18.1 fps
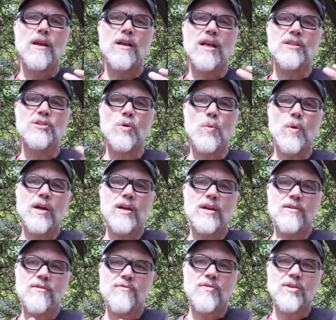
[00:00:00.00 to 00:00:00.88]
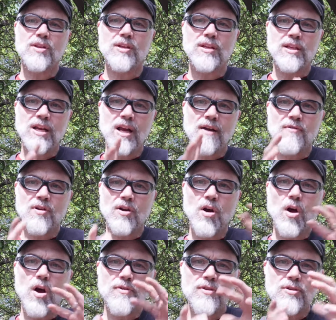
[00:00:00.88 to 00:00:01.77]
And so we're going to really cover
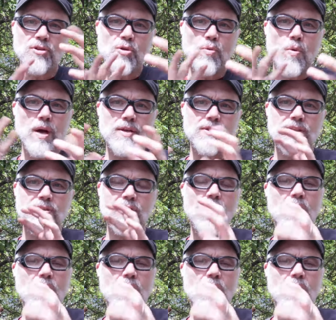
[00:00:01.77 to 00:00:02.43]
all the nuances,